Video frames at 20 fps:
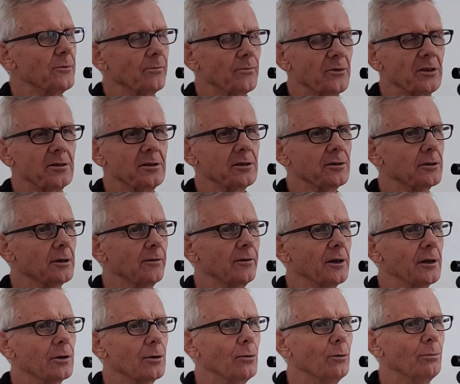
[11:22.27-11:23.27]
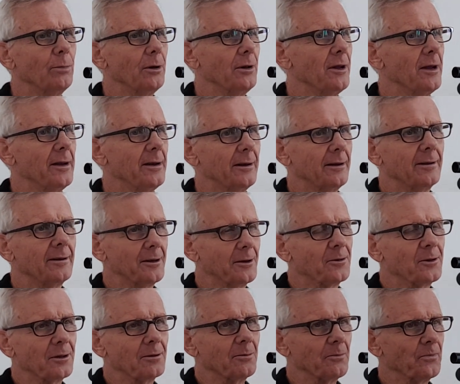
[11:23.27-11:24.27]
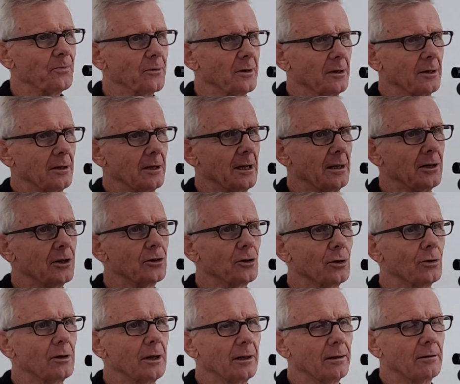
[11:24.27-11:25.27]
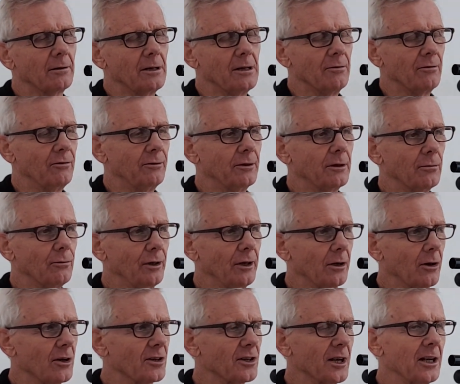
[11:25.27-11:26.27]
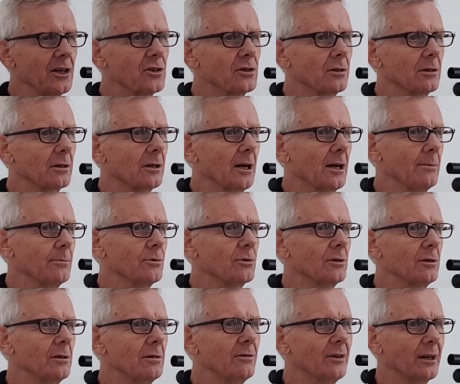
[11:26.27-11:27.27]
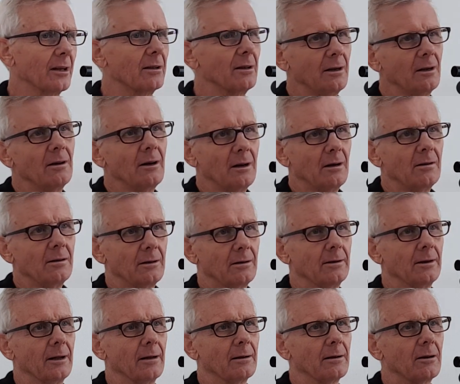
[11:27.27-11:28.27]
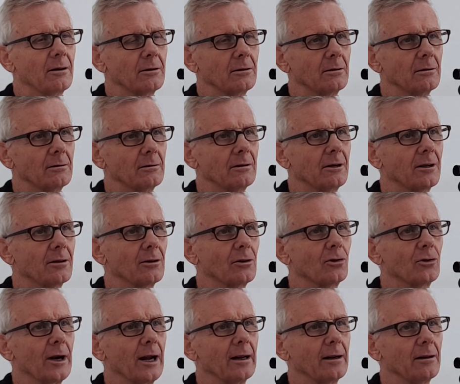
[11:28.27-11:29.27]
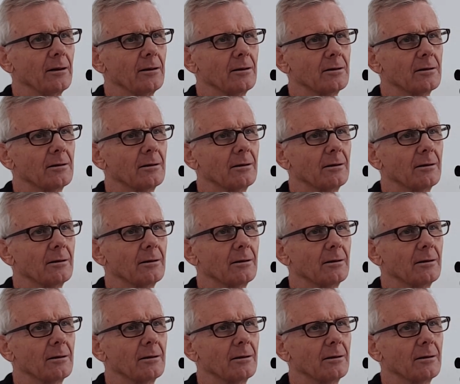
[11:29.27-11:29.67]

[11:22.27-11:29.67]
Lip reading: this is difficult, but then you do get the realisation comes in, you know, I can crack this.